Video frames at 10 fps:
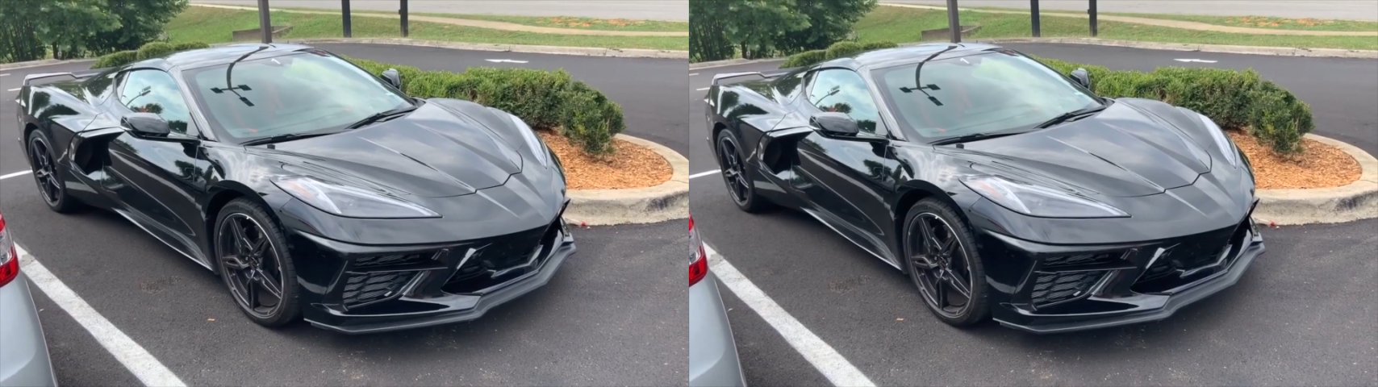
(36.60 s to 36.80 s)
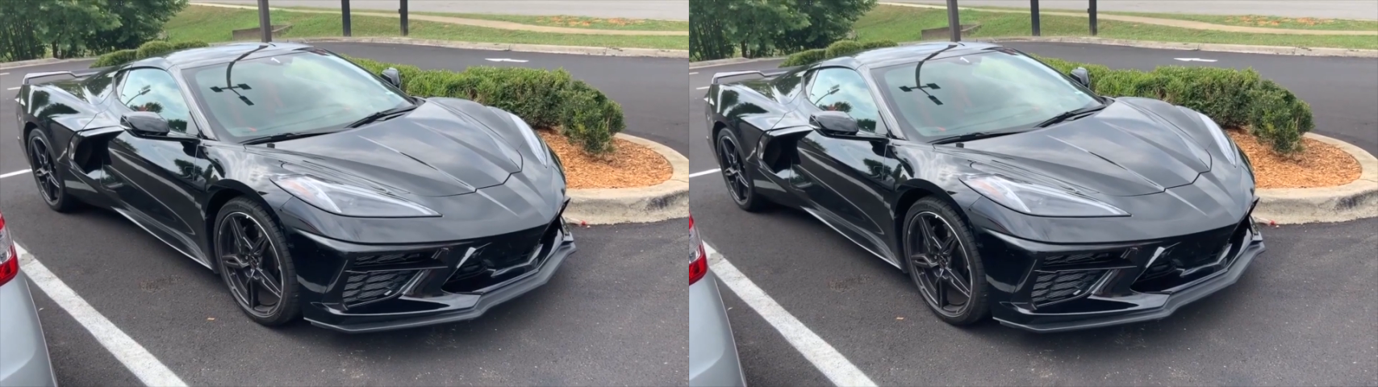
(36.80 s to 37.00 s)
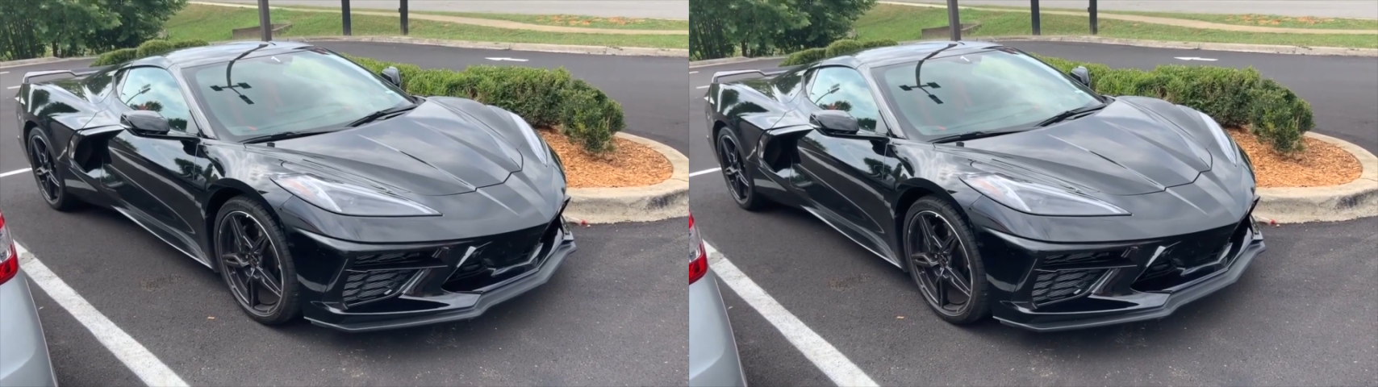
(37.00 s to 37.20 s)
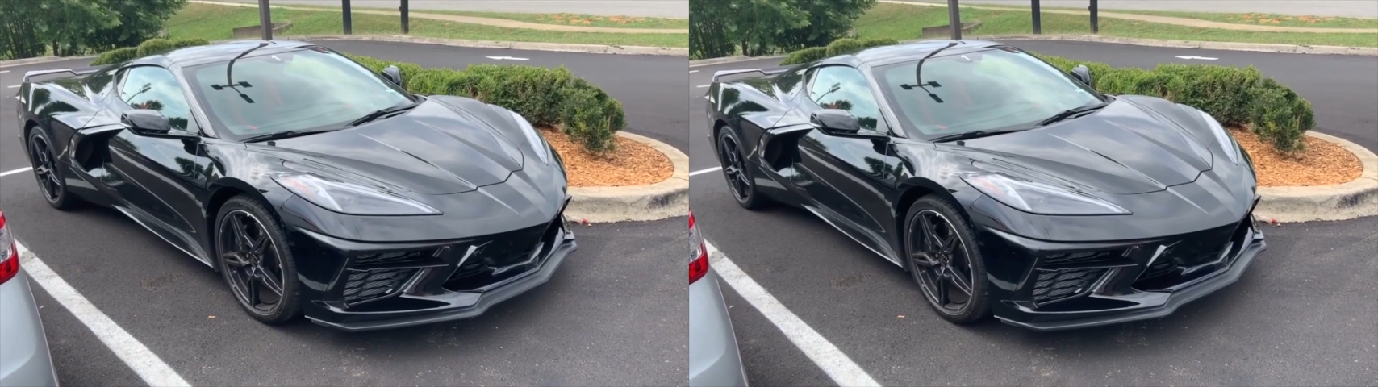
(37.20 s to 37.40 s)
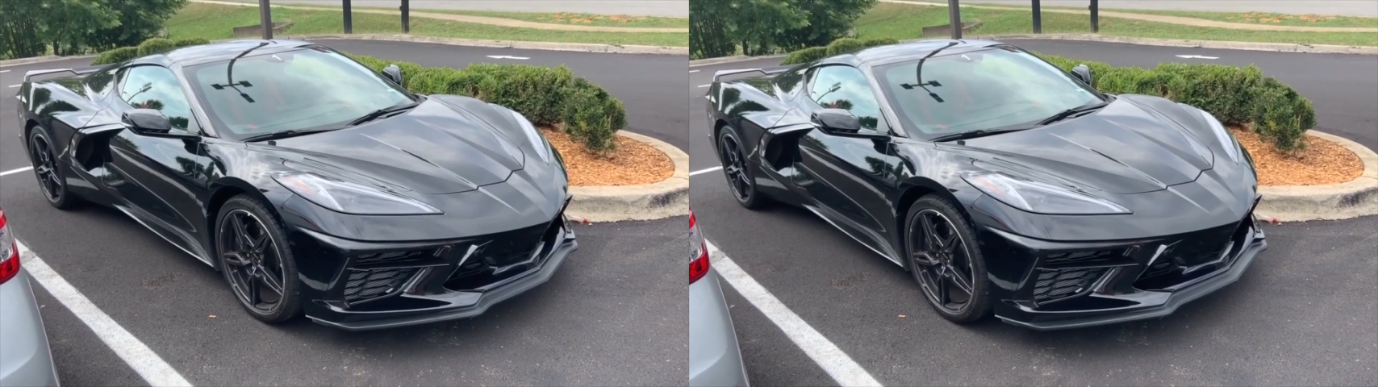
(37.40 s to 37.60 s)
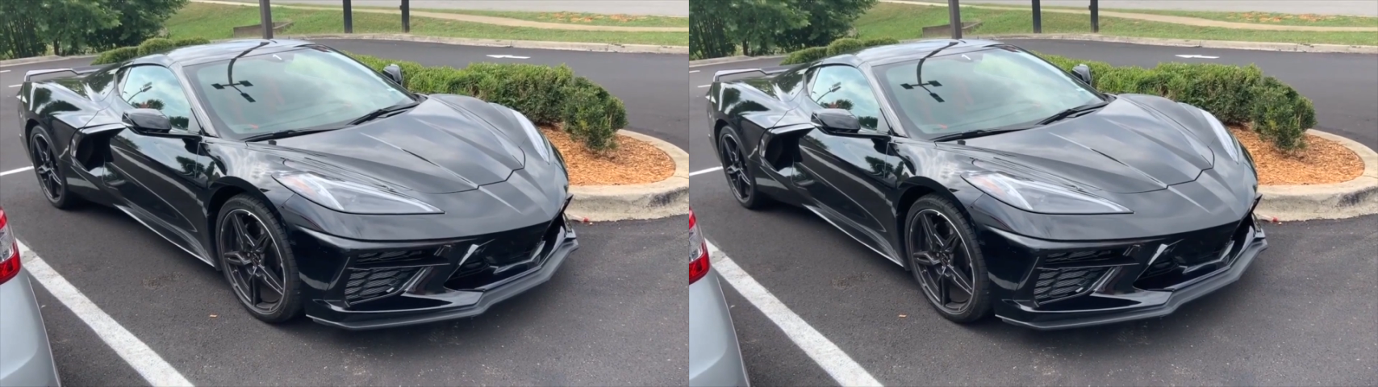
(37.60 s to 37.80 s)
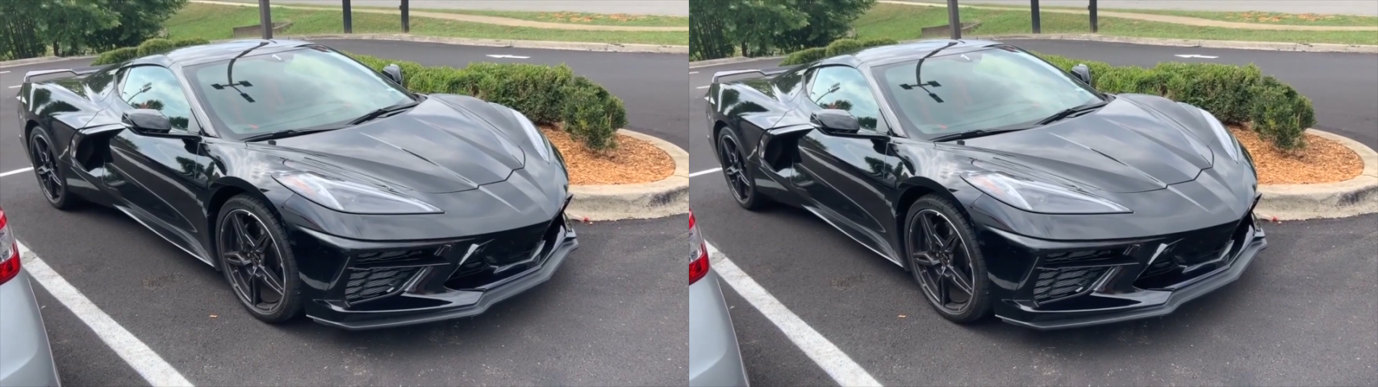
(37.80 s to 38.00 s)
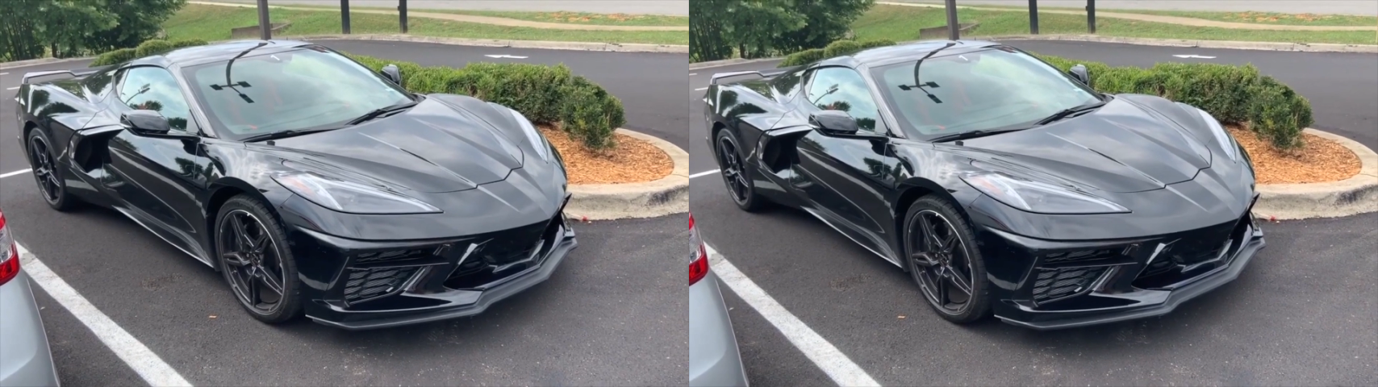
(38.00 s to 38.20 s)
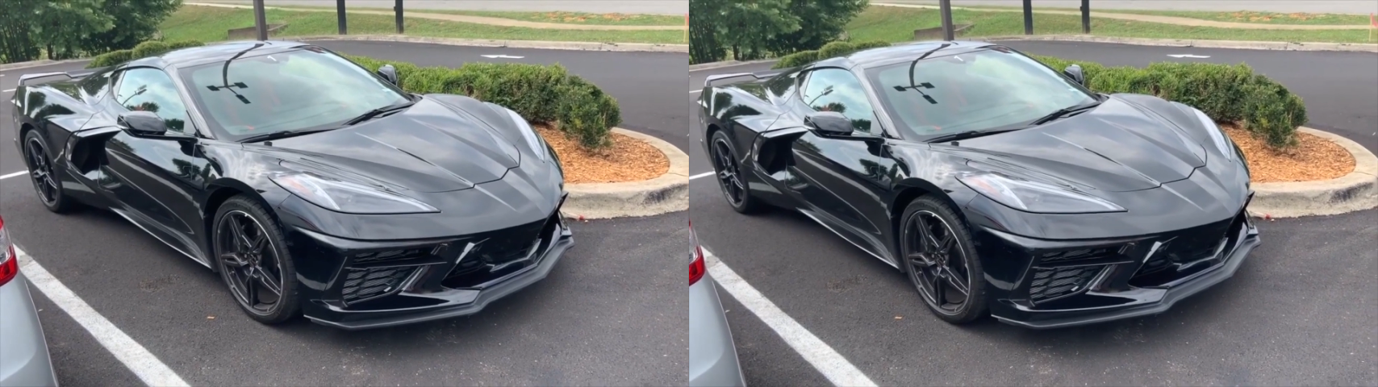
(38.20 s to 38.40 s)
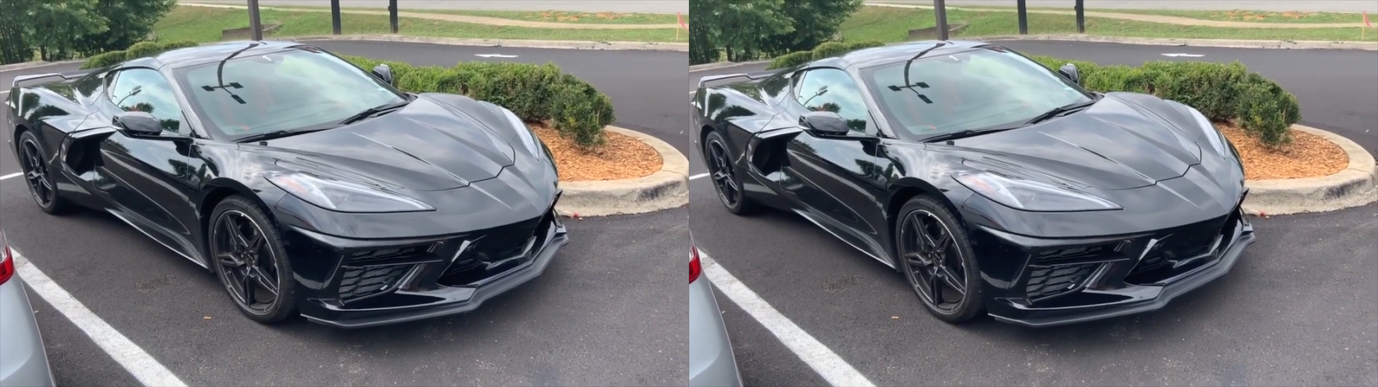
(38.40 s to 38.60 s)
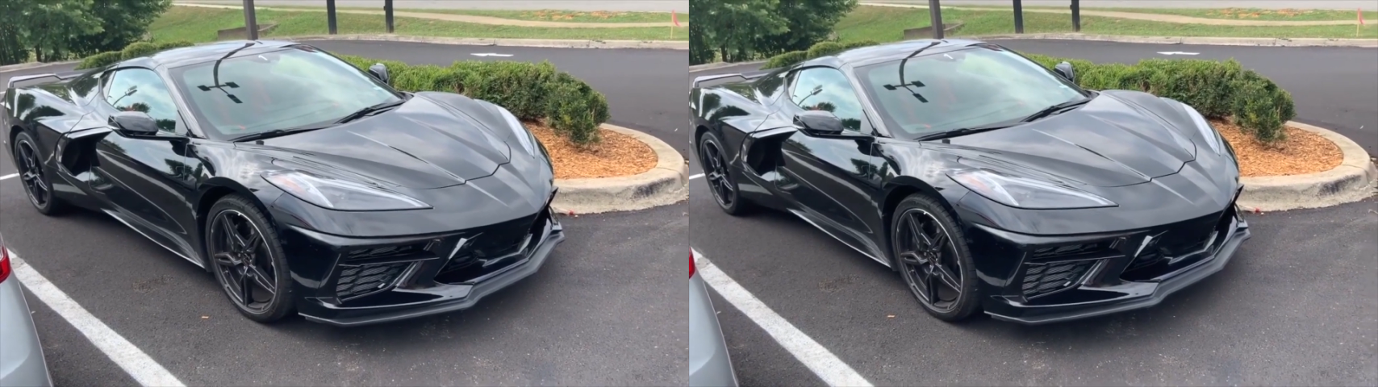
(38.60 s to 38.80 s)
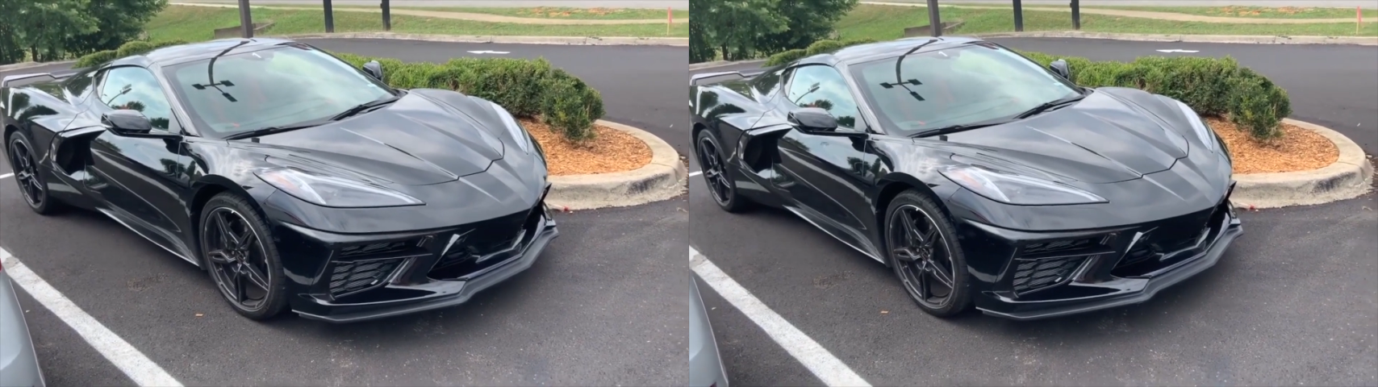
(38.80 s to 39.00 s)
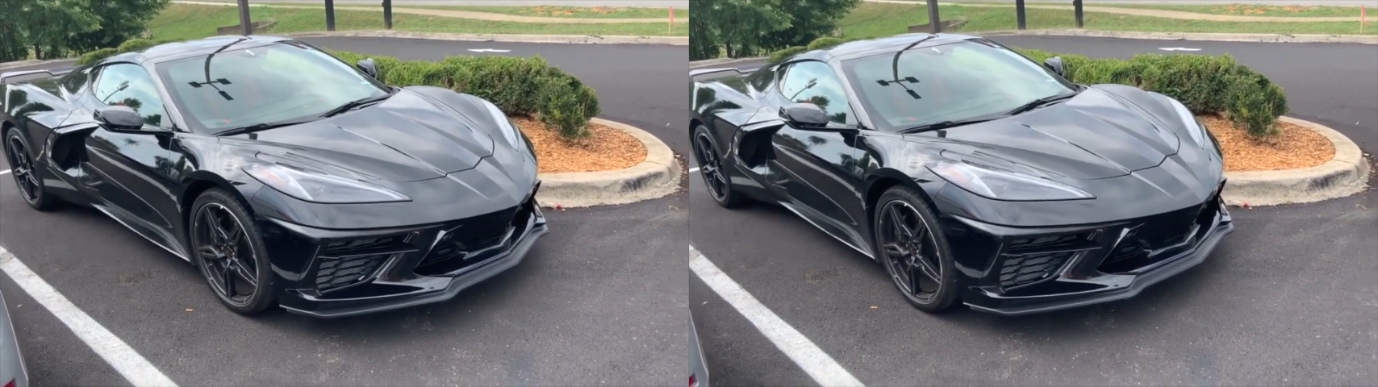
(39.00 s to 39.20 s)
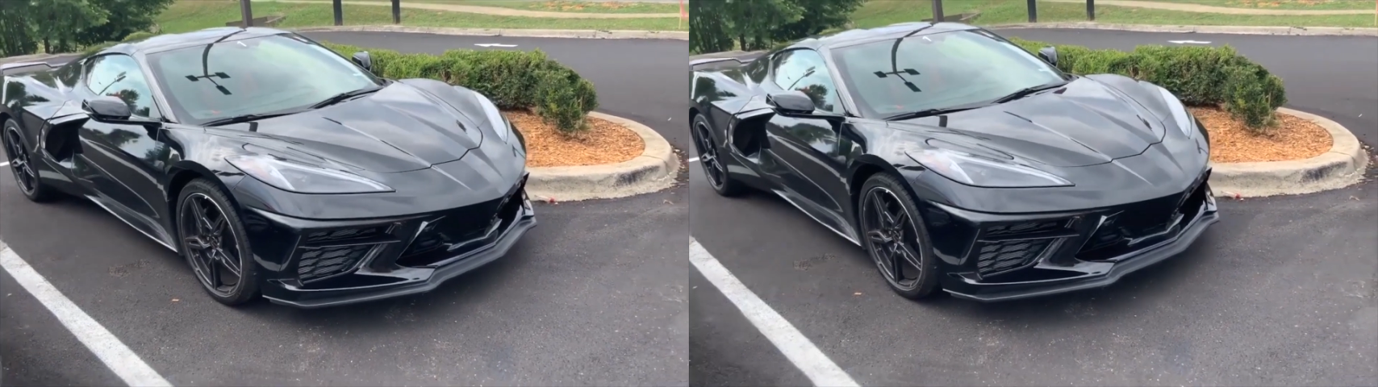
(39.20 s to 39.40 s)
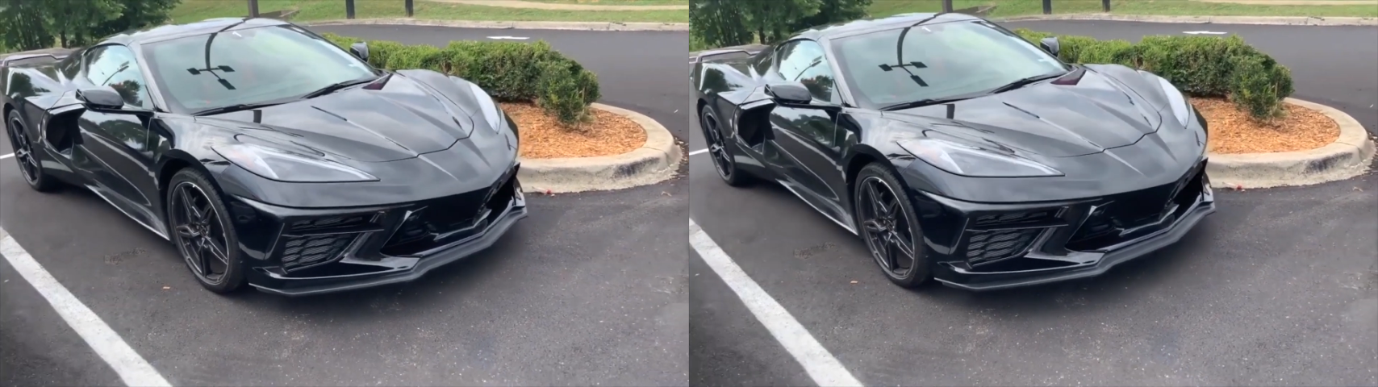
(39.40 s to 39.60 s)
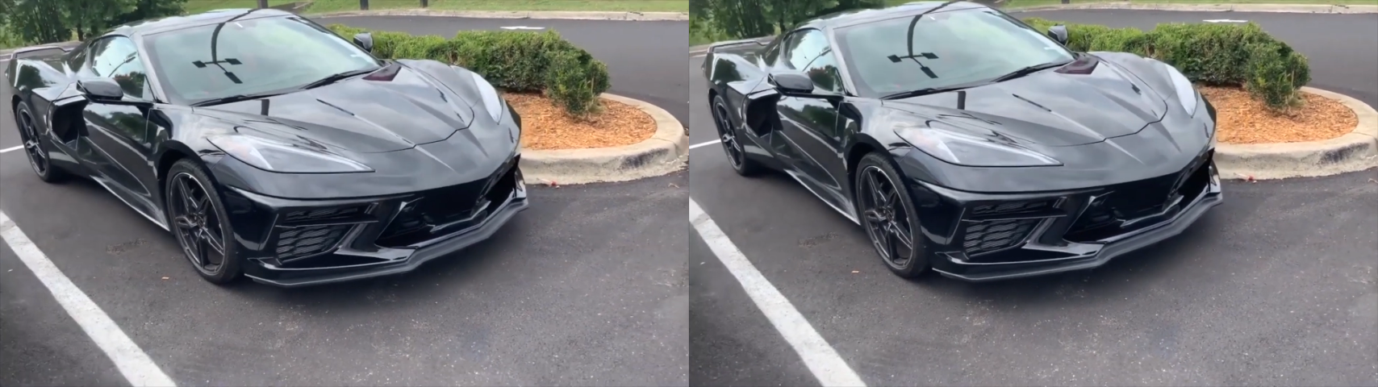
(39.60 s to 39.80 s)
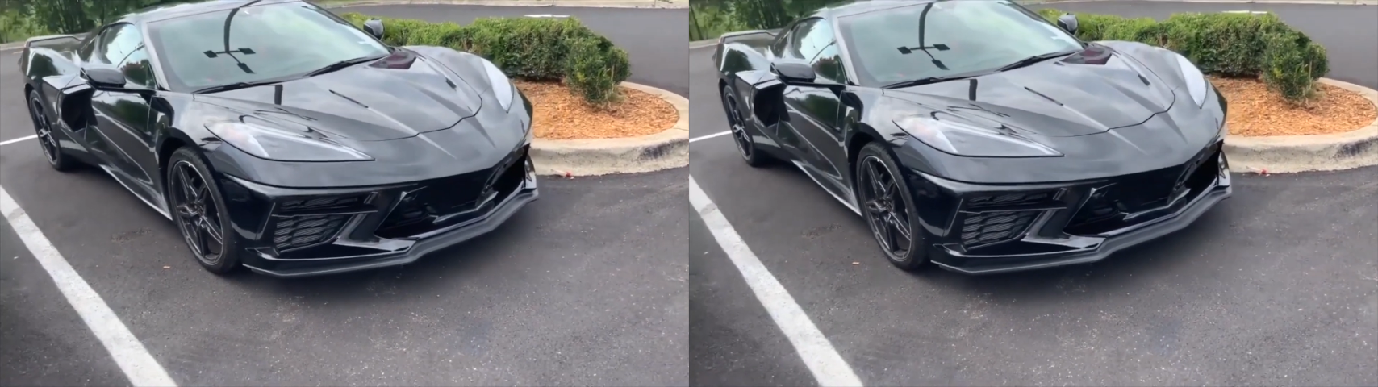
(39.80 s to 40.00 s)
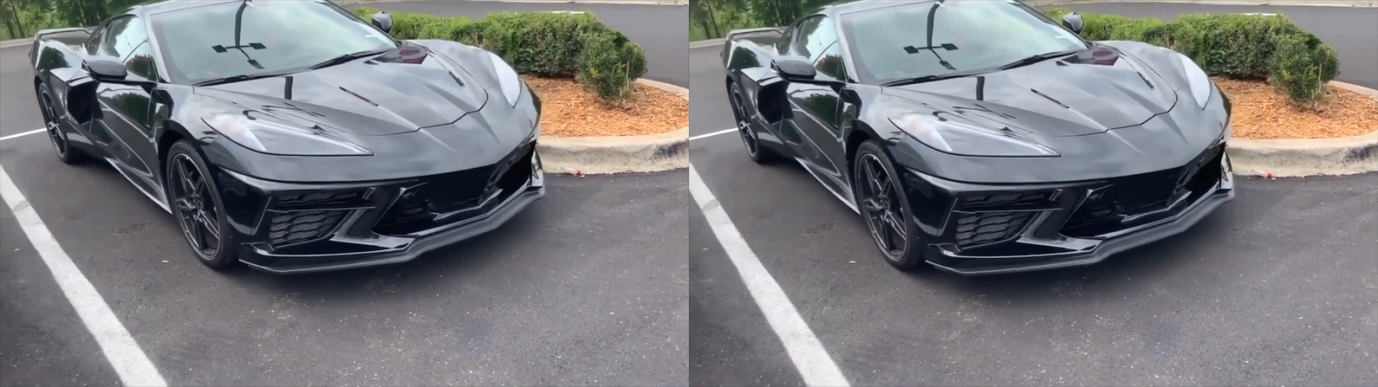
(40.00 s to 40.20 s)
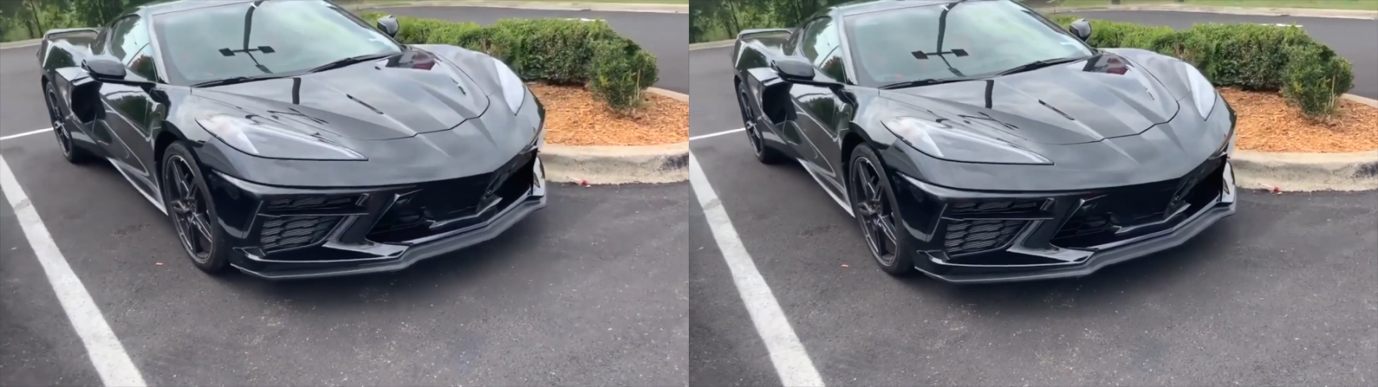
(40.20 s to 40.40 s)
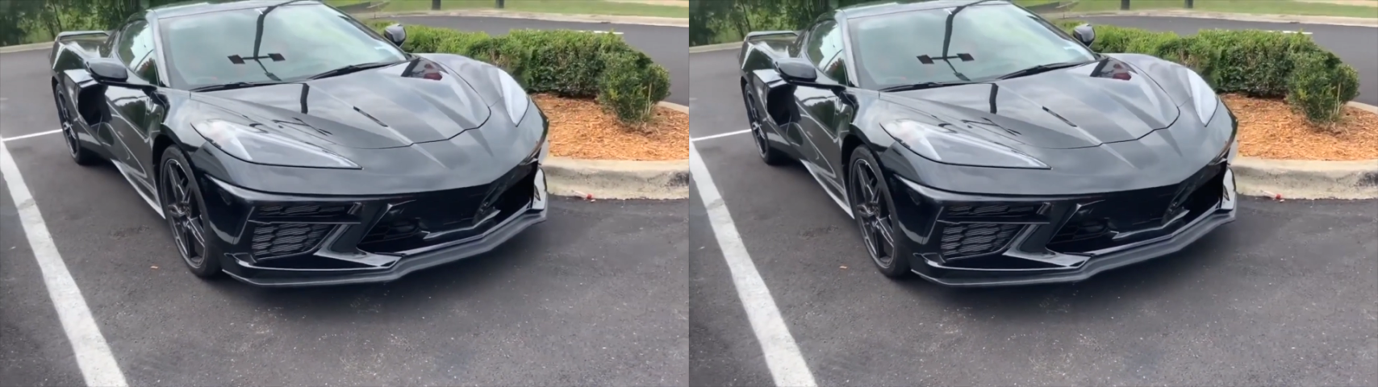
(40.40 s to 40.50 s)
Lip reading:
(no speaker visible)